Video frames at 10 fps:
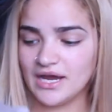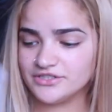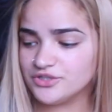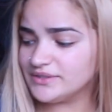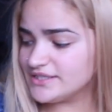
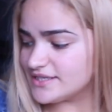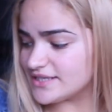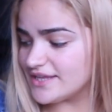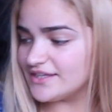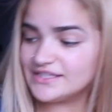Not sure what this
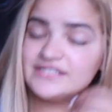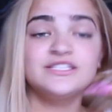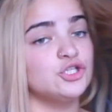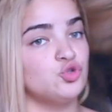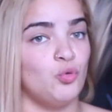is. I think this
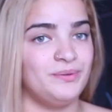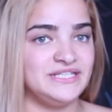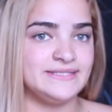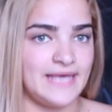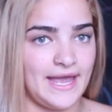is the
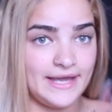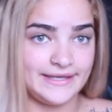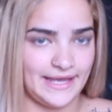two-piece set